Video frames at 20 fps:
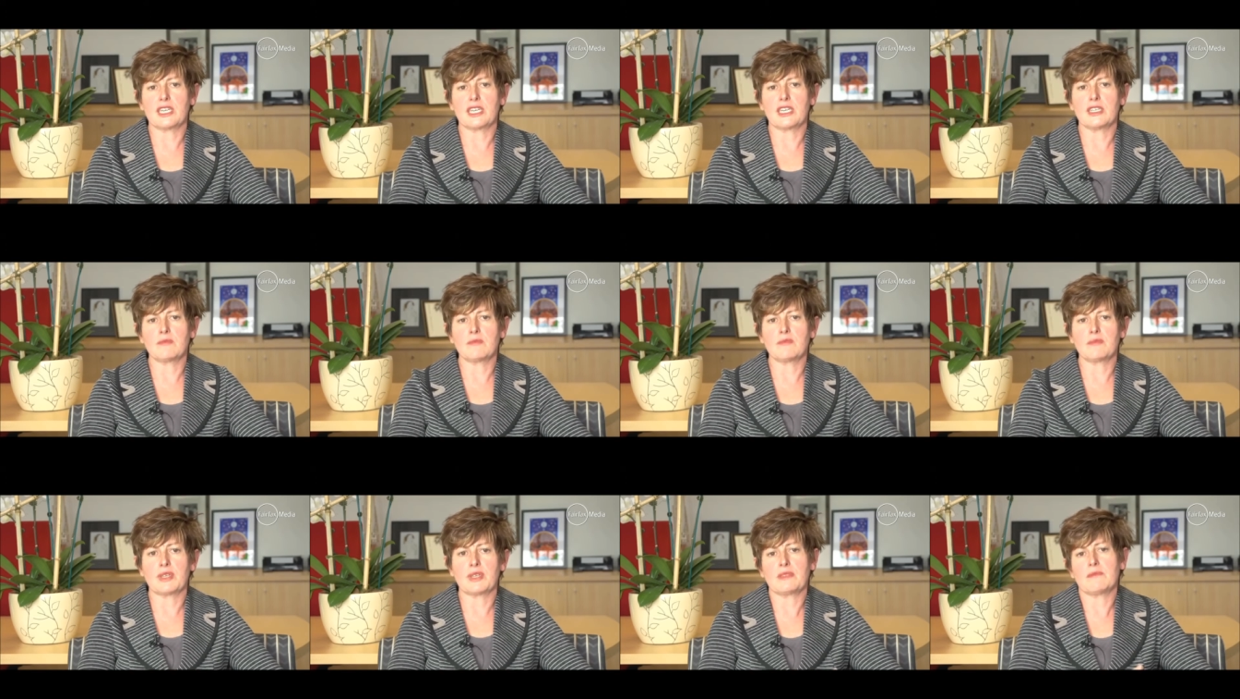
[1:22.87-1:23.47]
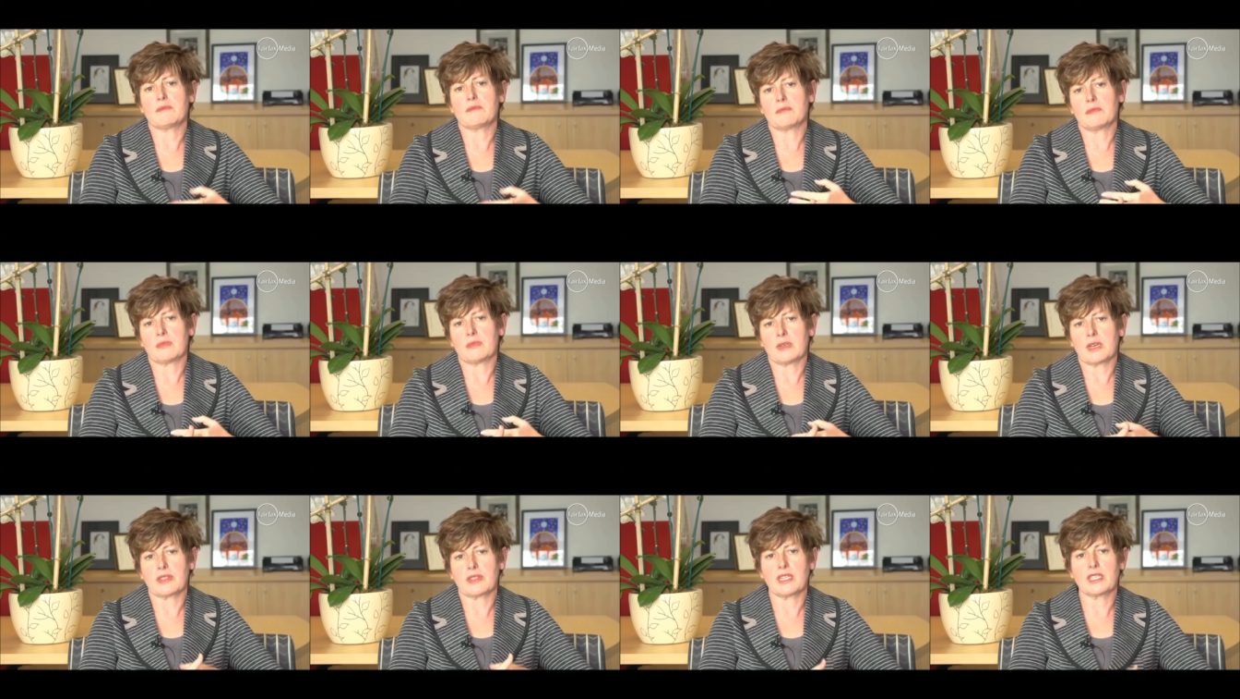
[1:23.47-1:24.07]
Um, but
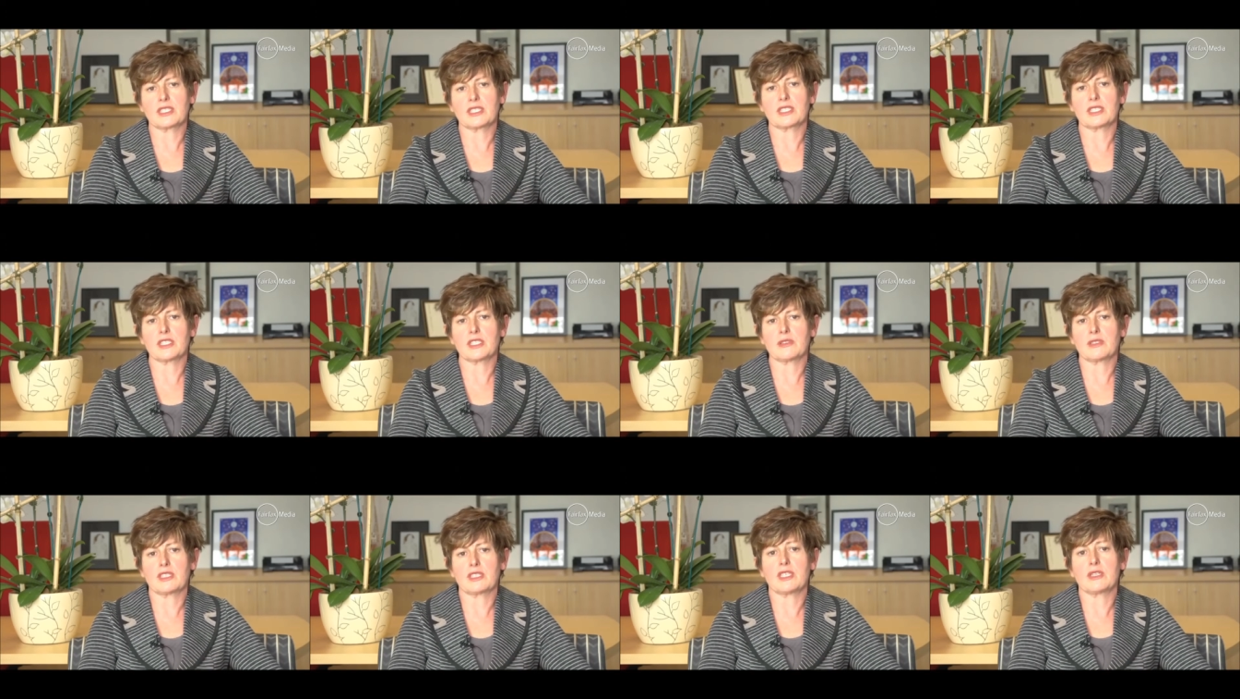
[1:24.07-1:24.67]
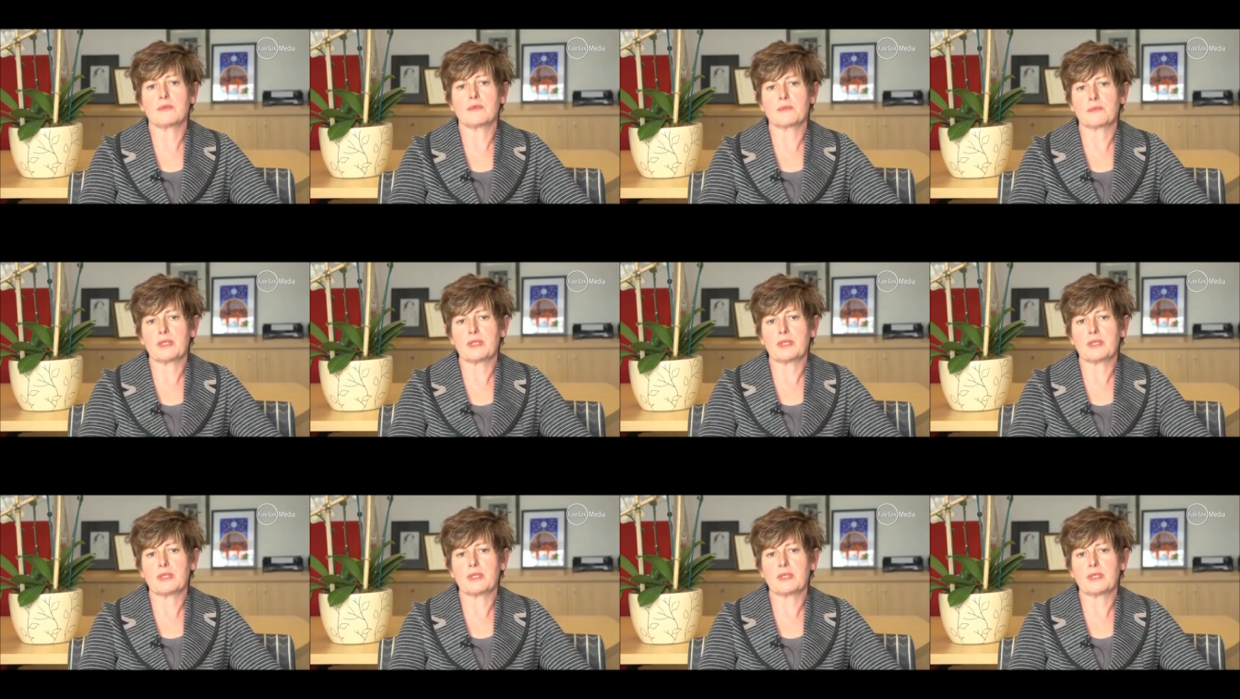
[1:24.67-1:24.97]
I think there,